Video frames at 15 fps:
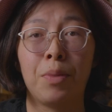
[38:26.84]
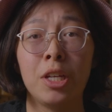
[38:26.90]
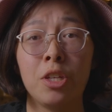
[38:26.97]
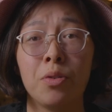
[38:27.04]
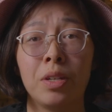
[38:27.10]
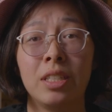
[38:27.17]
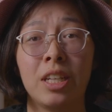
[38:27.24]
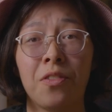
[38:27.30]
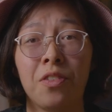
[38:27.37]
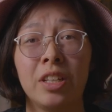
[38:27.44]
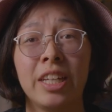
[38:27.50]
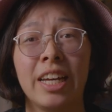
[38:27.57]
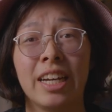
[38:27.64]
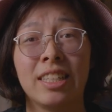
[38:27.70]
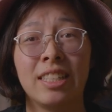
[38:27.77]
but you can
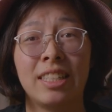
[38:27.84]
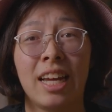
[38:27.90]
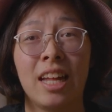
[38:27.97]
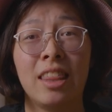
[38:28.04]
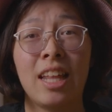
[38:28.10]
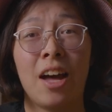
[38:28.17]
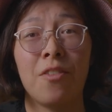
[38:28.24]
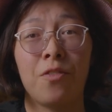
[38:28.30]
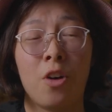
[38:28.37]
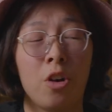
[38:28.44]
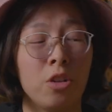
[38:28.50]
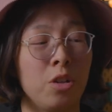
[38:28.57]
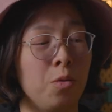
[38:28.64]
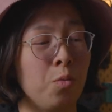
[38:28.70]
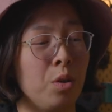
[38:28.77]
definitely extend that
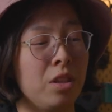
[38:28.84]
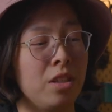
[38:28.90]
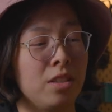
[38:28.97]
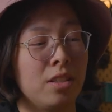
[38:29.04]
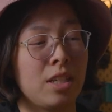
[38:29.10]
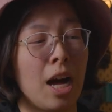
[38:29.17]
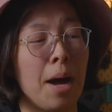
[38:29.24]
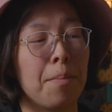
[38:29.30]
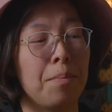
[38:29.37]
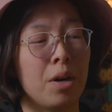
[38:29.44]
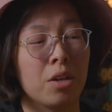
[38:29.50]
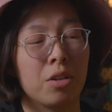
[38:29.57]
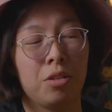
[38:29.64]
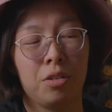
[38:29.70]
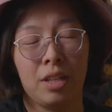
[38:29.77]
volume with this top
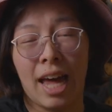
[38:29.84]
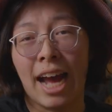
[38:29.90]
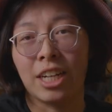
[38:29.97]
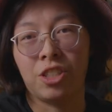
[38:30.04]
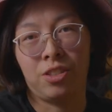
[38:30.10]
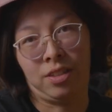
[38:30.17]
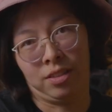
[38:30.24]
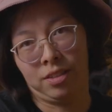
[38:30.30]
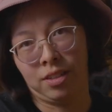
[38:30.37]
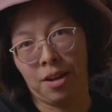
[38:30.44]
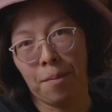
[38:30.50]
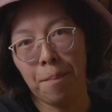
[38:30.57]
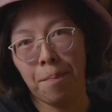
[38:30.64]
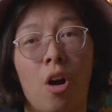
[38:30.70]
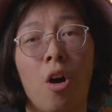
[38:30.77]
buckle latch
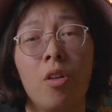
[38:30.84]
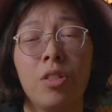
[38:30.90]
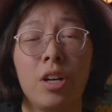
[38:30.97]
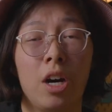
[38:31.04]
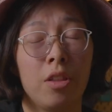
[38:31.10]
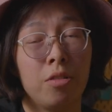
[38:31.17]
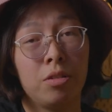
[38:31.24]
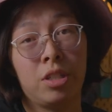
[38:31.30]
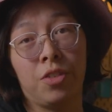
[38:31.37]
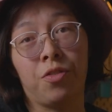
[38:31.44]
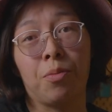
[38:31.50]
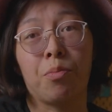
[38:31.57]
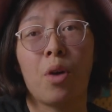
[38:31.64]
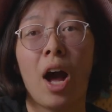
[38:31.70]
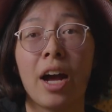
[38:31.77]
system. All the other
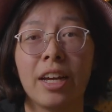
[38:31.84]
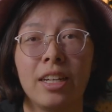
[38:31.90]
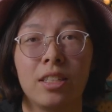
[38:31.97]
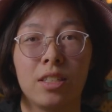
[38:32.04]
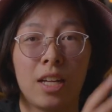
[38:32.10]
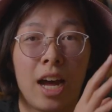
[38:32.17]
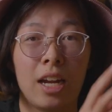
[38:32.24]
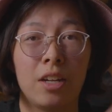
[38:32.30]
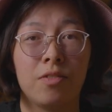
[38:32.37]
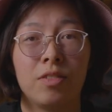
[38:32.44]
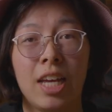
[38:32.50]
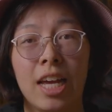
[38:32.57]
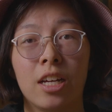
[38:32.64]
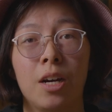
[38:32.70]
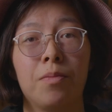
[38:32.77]
different pockets kind of
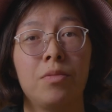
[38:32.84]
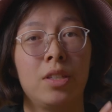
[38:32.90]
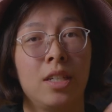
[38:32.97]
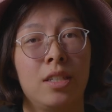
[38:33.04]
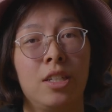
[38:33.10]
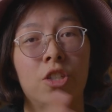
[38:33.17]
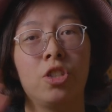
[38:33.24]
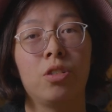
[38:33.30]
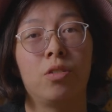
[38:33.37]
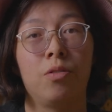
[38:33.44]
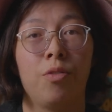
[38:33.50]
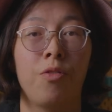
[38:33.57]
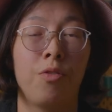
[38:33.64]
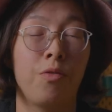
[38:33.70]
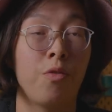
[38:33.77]
take up the additional
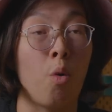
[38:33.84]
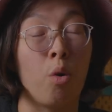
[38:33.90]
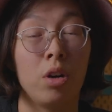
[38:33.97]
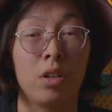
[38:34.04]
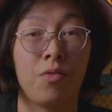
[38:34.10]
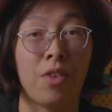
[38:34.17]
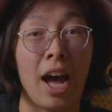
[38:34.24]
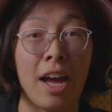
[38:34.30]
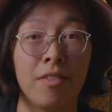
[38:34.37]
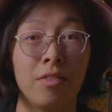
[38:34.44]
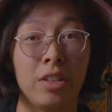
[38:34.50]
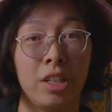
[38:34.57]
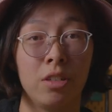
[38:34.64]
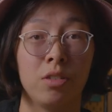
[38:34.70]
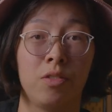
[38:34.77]
4 to 5
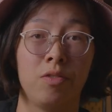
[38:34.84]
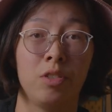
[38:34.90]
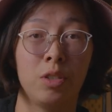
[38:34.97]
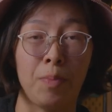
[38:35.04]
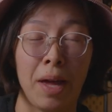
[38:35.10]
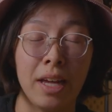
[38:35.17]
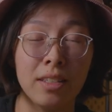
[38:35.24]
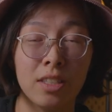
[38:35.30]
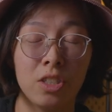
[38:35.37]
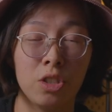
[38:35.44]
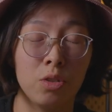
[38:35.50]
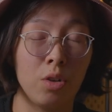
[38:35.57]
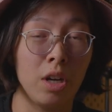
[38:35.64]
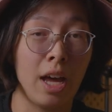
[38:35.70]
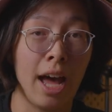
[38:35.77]
liters of space that you're gonna